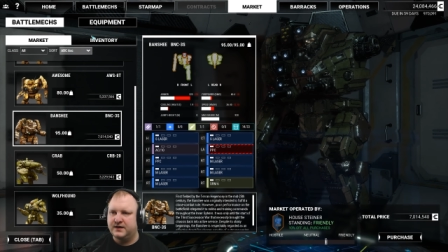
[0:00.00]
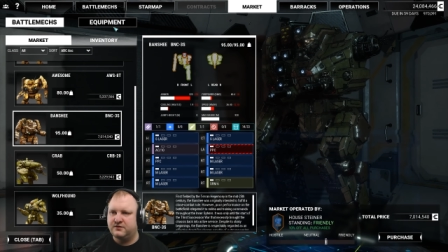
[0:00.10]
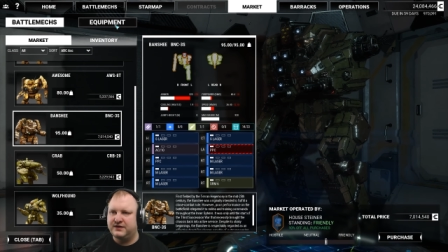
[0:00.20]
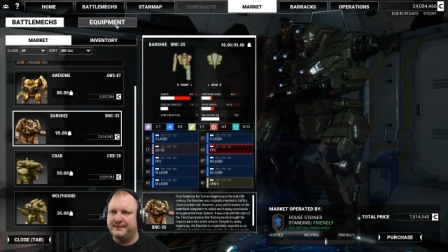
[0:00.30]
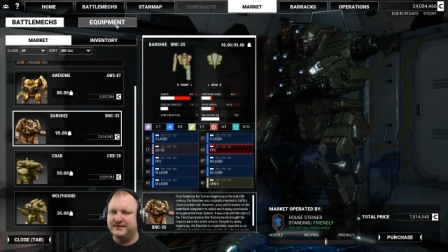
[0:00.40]

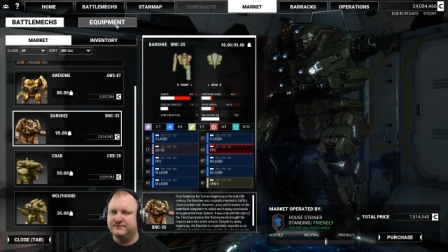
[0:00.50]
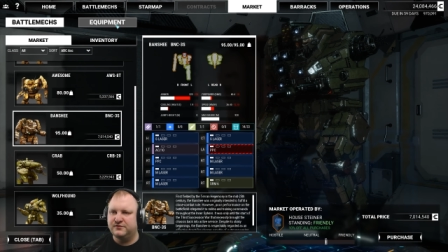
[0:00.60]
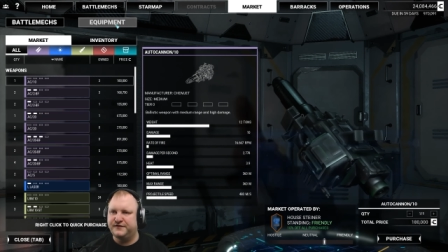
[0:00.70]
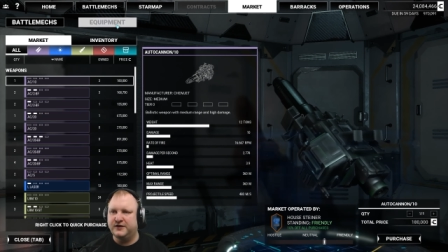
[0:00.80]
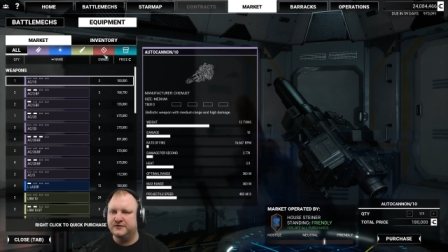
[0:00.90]
Crab and
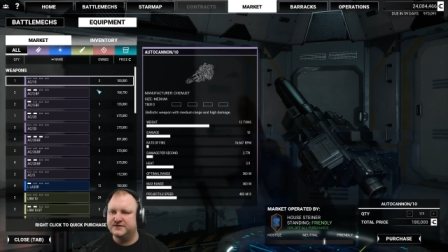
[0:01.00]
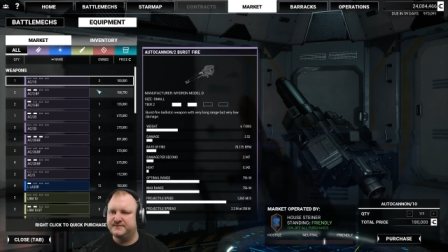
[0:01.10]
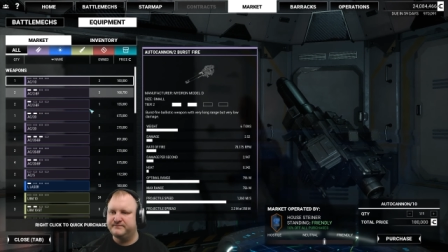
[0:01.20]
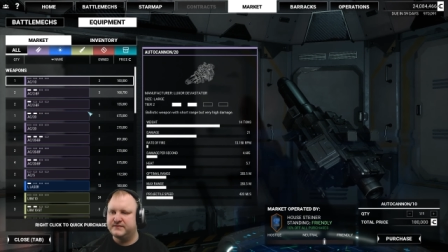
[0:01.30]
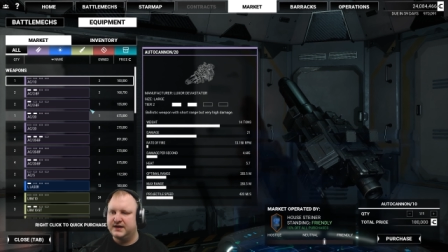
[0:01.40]
Wolfhound.
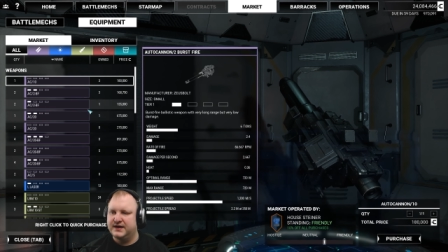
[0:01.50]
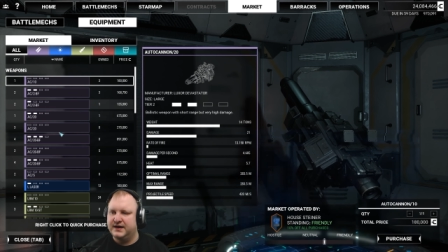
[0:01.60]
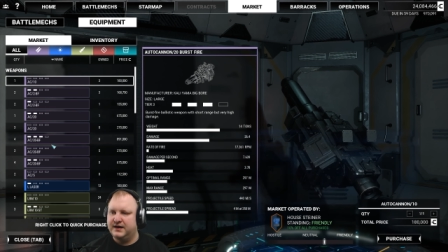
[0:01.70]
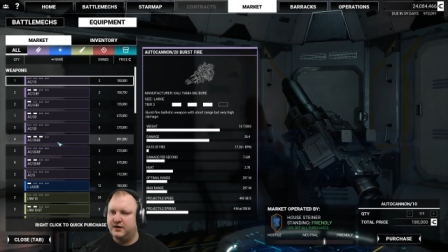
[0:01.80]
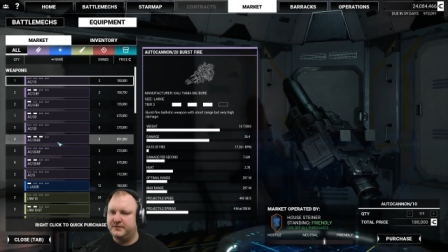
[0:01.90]

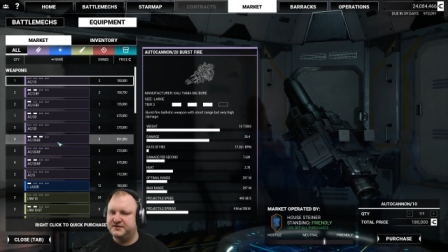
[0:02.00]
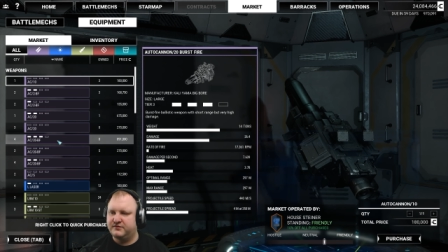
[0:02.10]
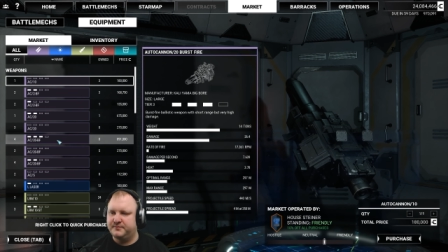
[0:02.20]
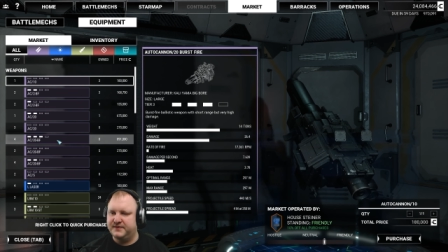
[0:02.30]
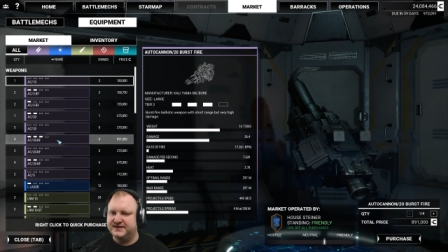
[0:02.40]
How about the
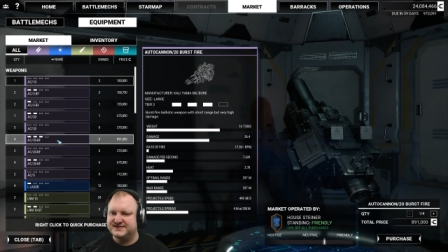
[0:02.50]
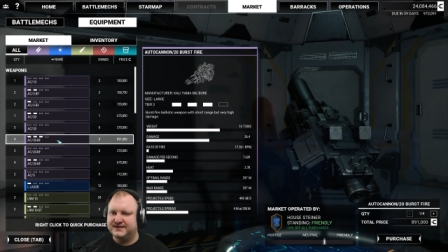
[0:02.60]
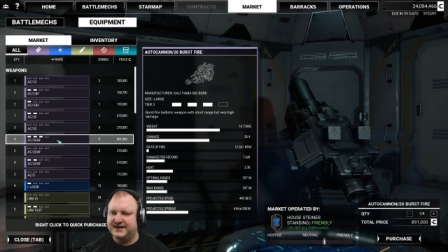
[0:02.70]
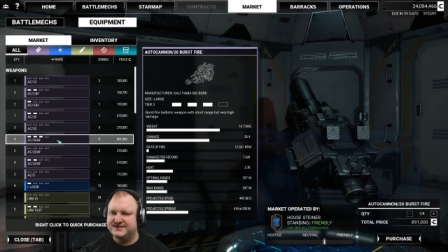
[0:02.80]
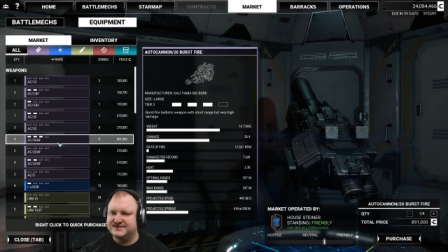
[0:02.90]
equipment? There's a
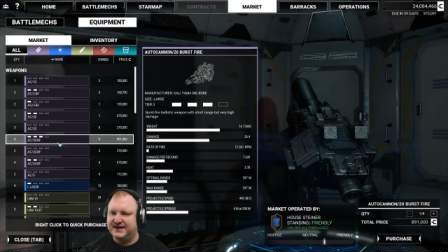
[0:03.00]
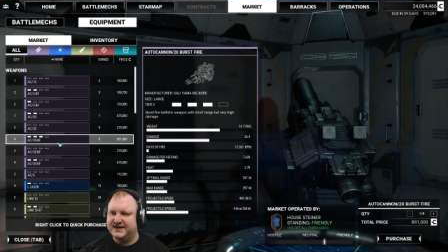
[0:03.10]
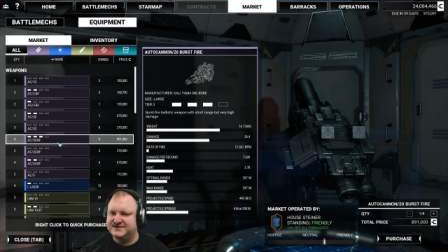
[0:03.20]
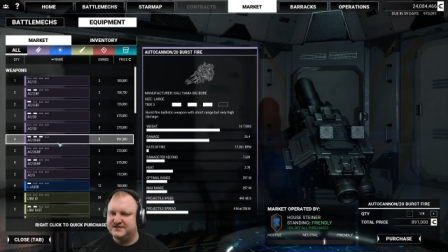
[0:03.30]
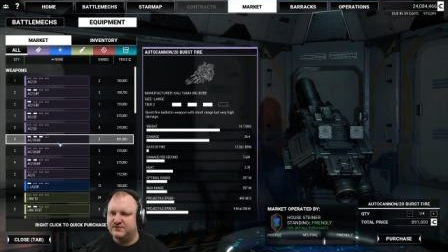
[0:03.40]
nice
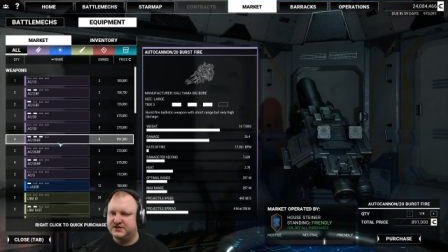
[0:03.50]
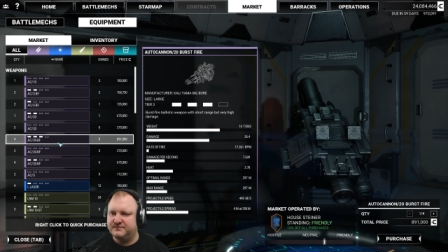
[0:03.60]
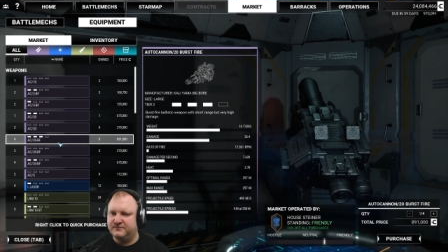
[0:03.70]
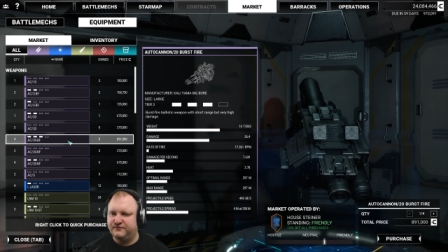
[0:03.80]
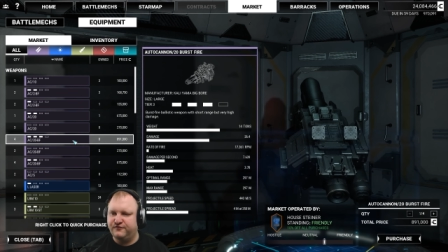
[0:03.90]

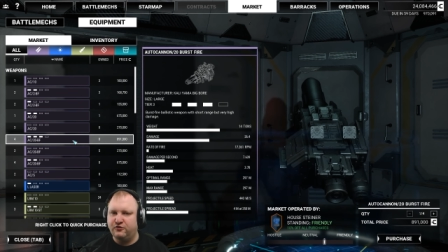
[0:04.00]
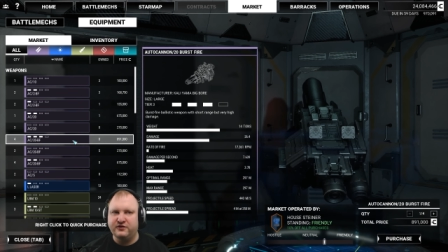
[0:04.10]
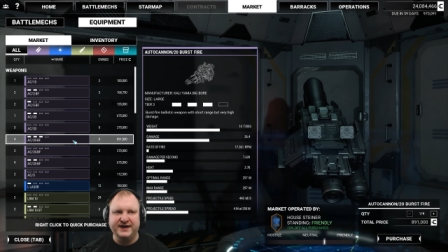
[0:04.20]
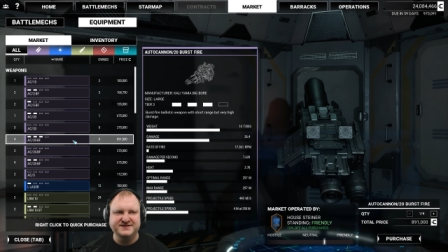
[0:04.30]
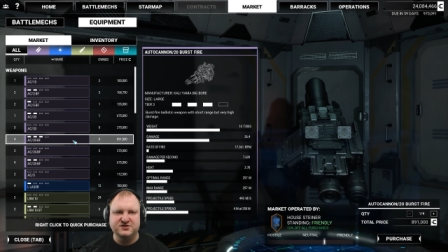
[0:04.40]
AC-20,
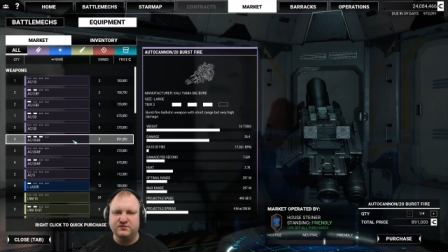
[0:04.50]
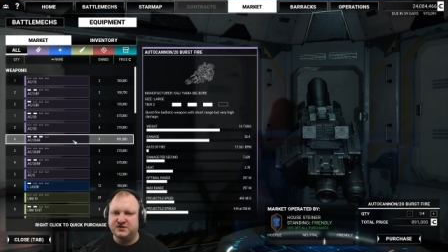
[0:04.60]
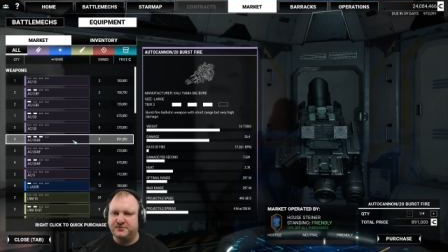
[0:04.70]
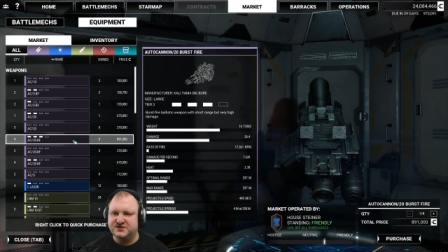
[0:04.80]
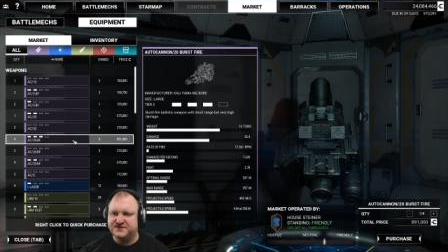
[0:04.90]
four
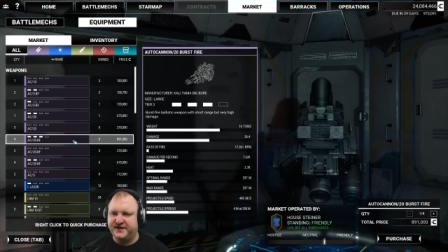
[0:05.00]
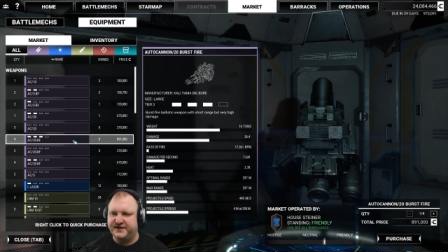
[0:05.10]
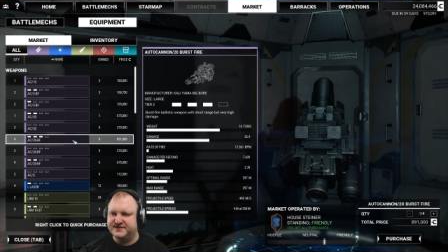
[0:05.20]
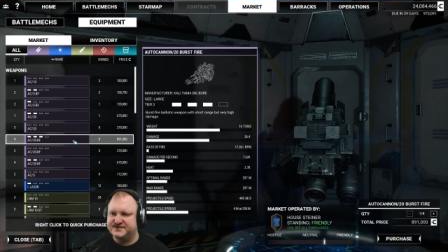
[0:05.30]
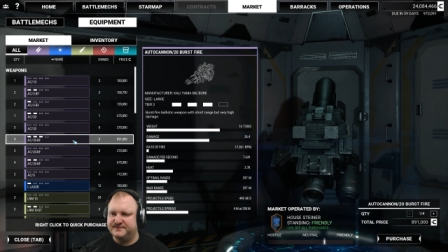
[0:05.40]
AC-20 burst
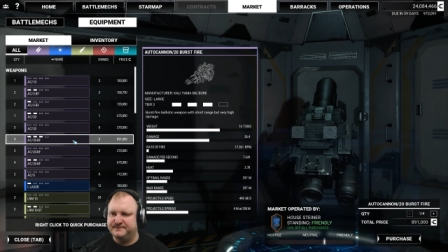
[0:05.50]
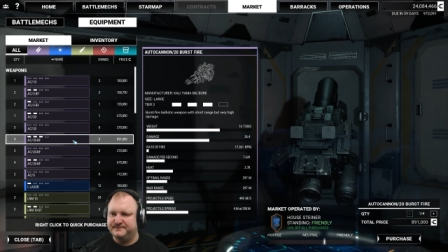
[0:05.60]
fires.